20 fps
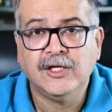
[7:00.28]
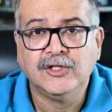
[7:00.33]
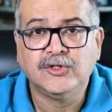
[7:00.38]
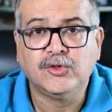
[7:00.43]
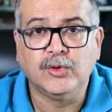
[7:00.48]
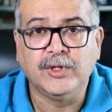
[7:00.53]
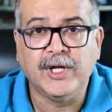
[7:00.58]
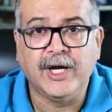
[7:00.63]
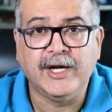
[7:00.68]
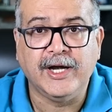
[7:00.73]

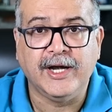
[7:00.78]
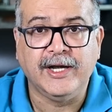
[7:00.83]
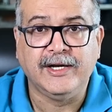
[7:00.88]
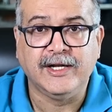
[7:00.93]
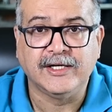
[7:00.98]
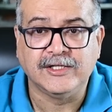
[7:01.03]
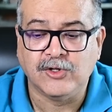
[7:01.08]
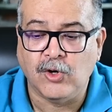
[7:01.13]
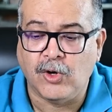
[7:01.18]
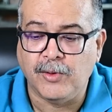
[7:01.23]
so that it
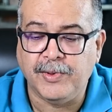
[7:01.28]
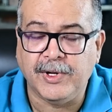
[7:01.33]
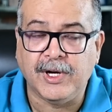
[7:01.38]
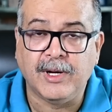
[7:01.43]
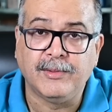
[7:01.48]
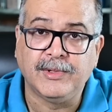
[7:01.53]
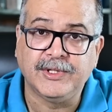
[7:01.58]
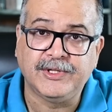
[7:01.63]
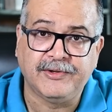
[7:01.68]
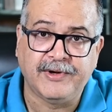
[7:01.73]
does not
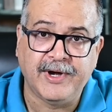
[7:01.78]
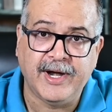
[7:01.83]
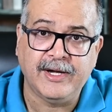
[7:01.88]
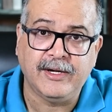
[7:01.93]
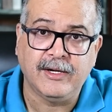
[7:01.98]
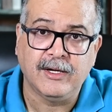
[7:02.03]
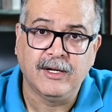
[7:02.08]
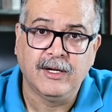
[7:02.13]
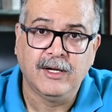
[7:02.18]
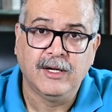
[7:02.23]
become a threat
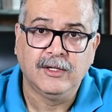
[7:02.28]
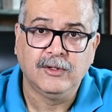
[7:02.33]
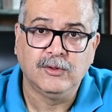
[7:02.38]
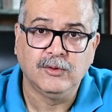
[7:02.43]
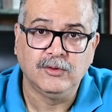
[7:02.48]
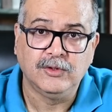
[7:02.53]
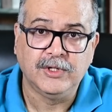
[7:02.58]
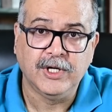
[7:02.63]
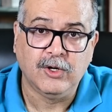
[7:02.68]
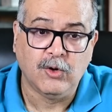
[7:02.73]

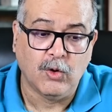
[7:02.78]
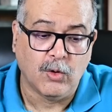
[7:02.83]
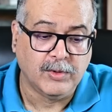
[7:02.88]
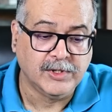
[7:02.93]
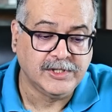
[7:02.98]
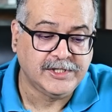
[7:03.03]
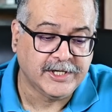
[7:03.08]
to the global